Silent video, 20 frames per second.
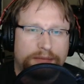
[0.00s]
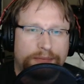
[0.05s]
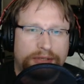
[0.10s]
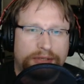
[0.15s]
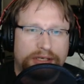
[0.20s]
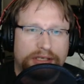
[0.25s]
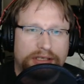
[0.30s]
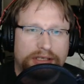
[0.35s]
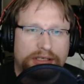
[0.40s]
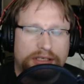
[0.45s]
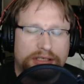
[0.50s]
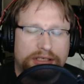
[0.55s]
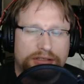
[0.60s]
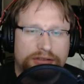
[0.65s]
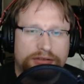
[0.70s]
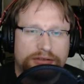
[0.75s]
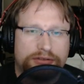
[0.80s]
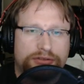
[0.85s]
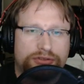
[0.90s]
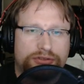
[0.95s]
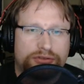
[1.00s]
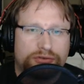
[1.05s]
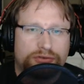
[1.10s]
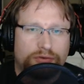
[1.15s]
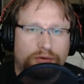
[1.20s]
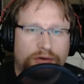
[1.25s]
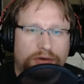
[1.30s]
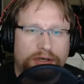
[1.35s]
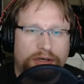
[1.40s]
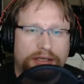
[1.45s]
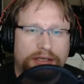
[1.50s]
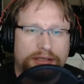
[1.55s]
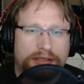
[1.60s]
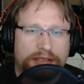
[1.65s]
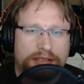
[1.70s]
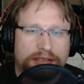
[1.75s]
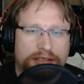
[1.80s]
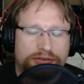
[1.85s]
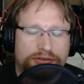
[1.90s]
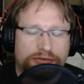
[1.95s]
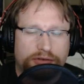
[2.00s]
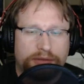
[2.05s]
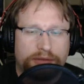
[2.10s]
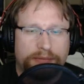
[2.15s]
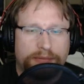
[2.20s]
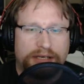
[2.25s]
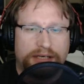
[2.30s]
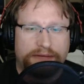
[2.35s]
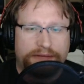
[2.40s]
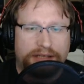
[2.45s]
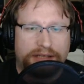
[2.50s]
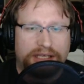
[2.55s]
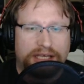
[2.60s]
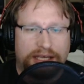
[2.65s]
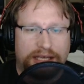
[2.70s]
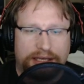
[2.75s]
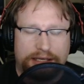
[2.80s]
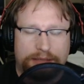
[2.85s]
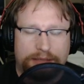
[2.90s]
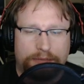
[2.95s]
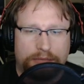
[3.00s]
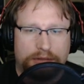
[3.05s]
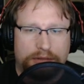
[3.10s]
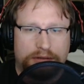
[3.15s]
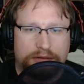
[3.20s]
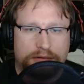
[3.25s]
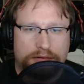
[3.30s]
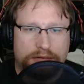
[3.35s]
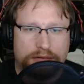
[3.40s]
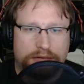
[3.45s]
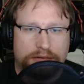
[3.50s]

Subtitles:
But it can destroy the enjoyment of the game.